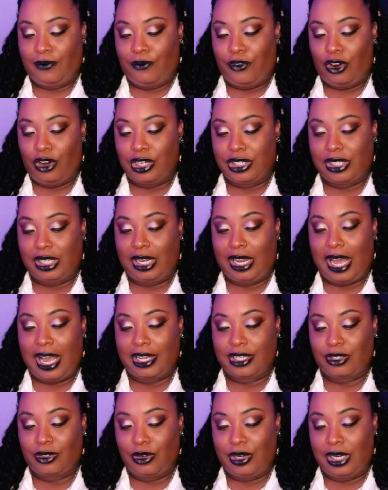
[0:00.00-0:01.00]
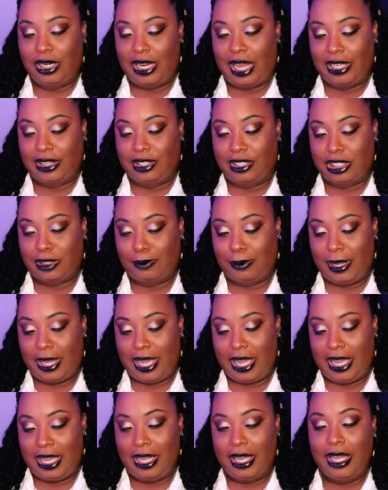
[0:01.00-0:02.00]
As far as the lock screen, like
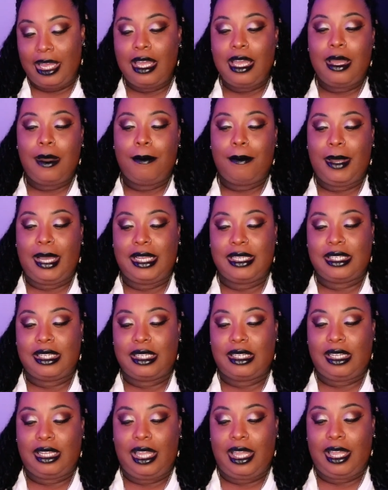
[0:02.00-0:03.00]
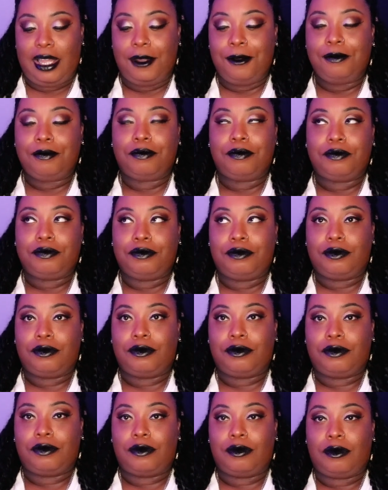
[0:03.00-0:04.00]
display, basically
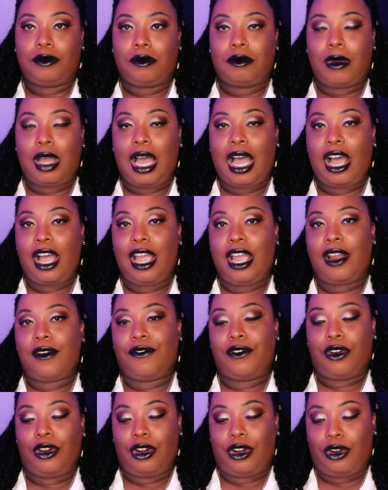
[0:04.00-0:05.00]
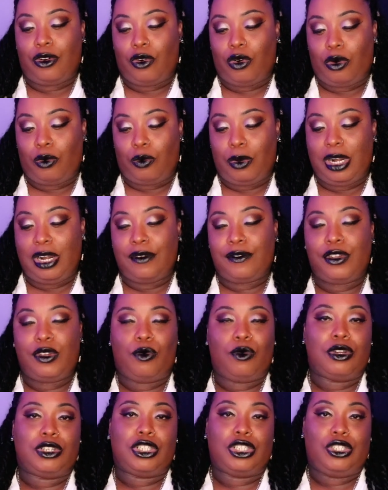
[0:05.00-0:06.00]
however or whatever
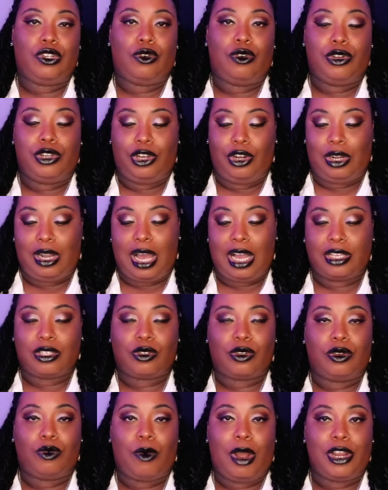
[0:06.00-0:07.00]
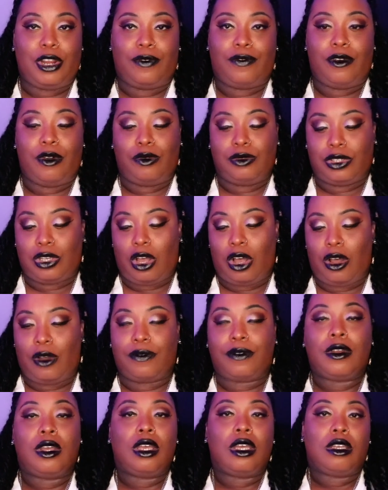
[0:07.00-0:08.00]
you want to show on your lock screen while your phone's
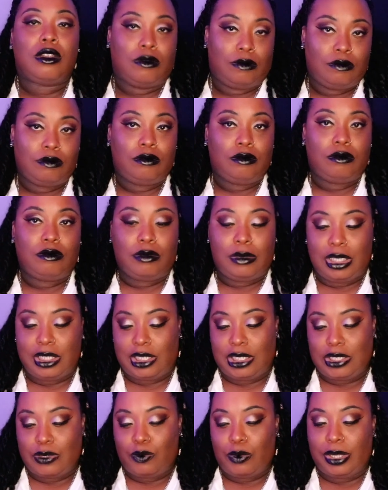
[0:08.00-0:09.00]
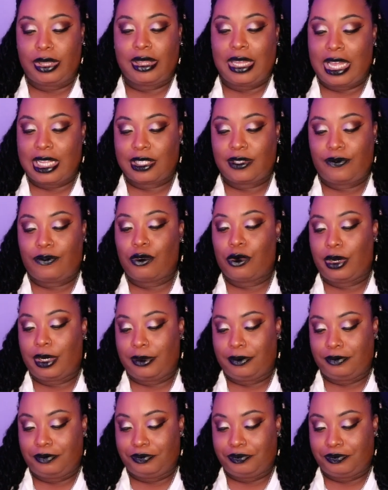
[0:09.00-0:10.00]
off, this is what that's for.